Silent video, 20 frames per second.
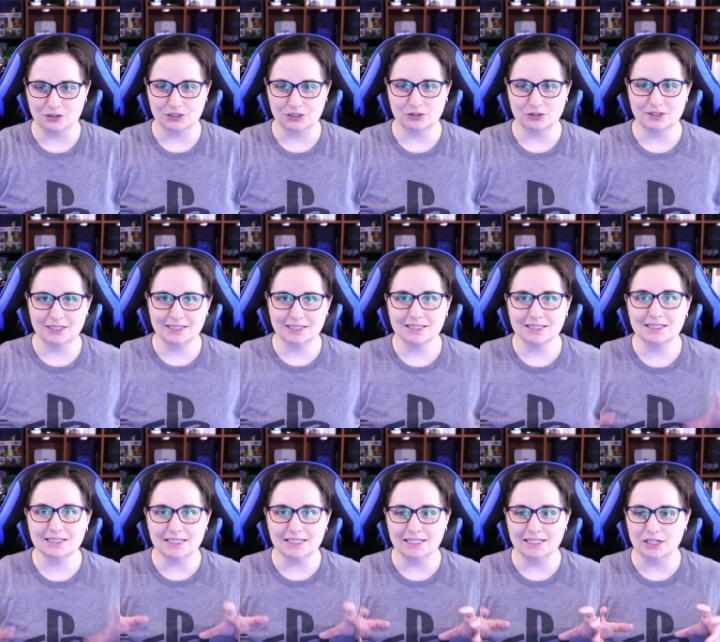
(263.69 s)
So this is
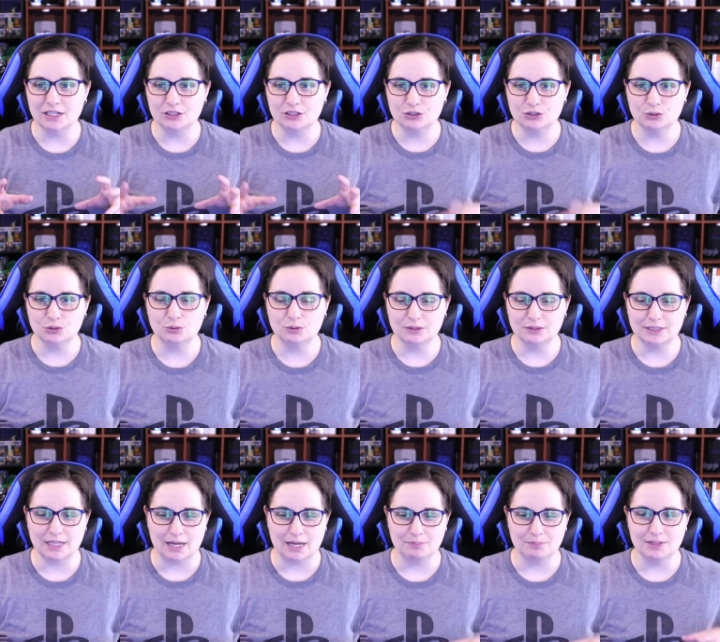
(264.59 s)
the dual
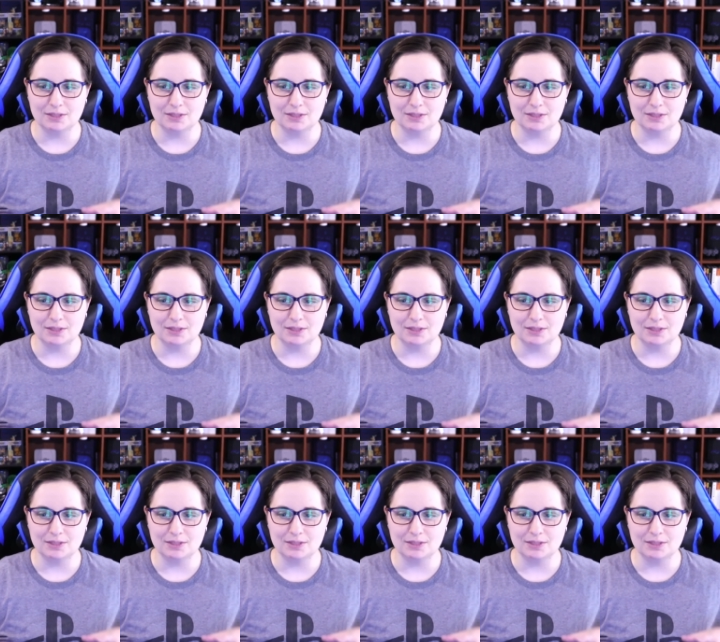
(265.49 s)
dim.